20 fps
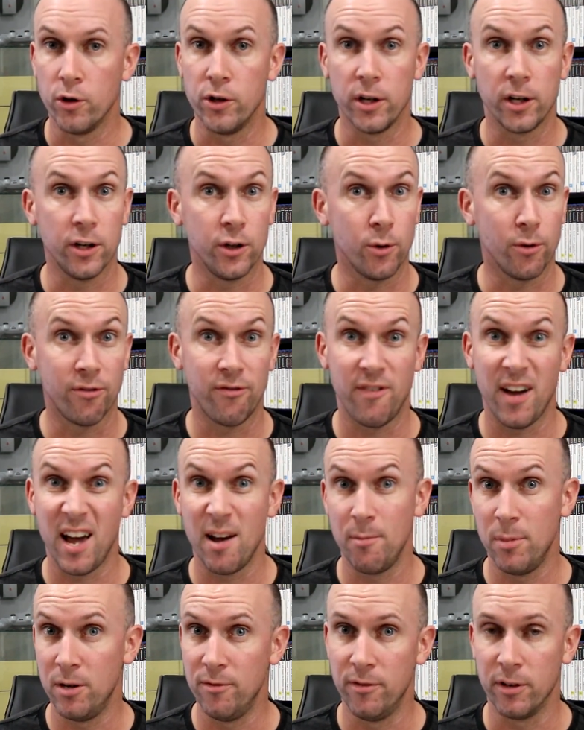You can do a fair
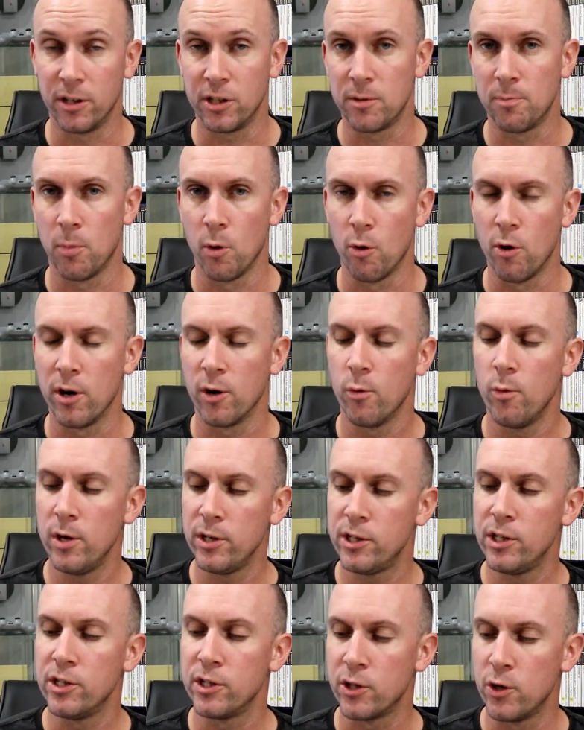bit of exploring,
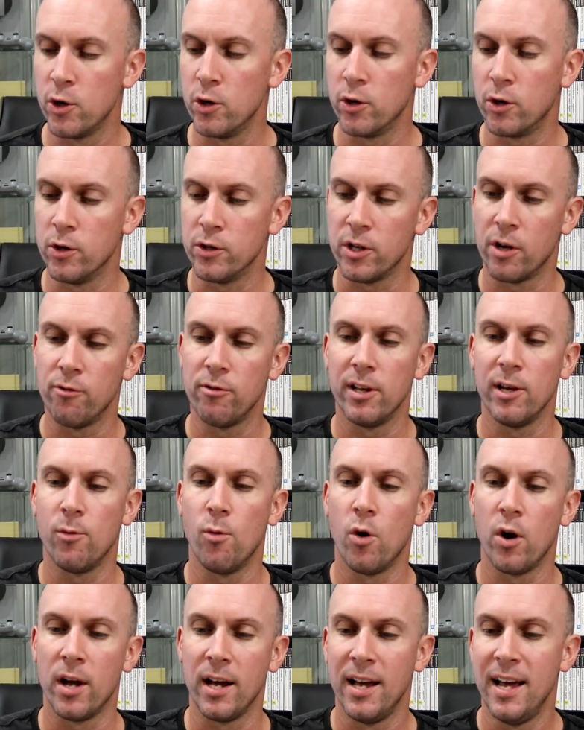which is good because I
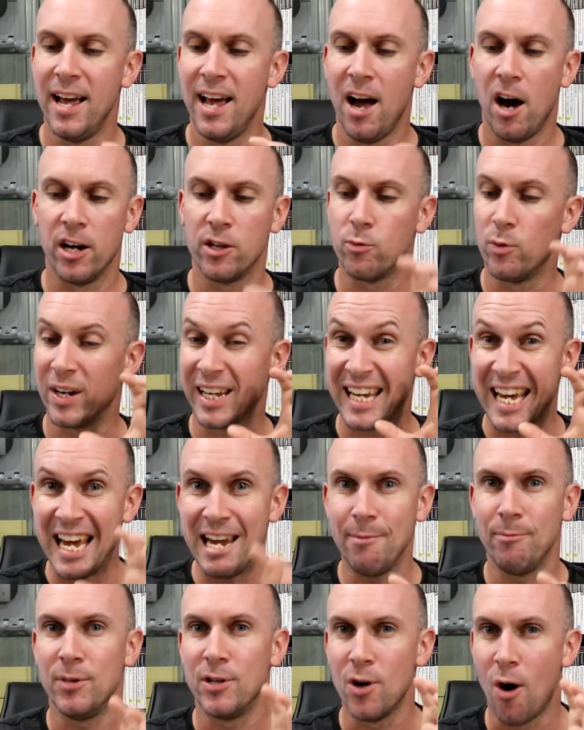just want to
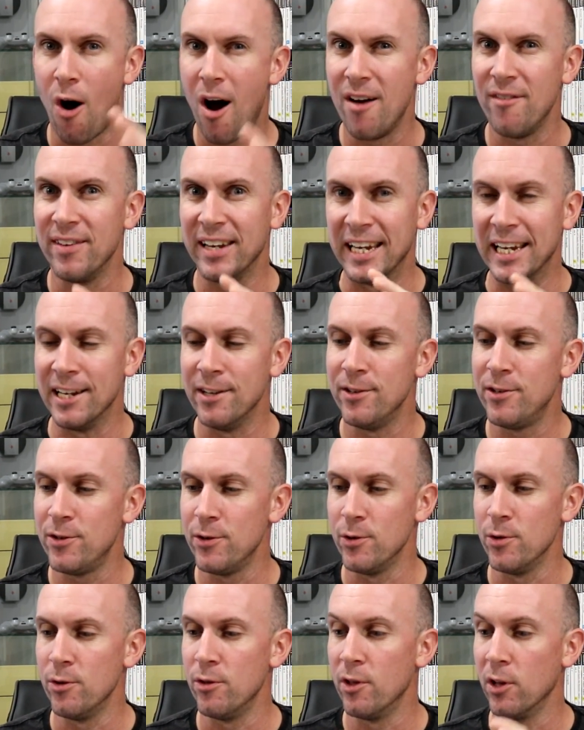keep diving
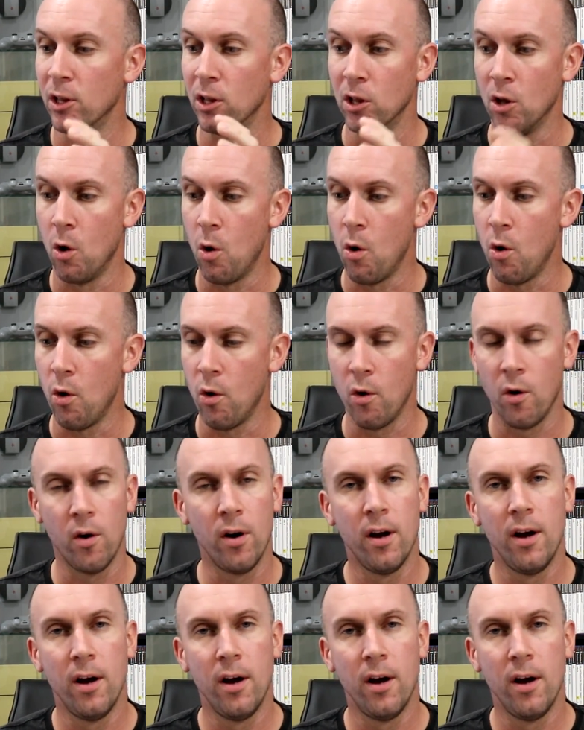into the lore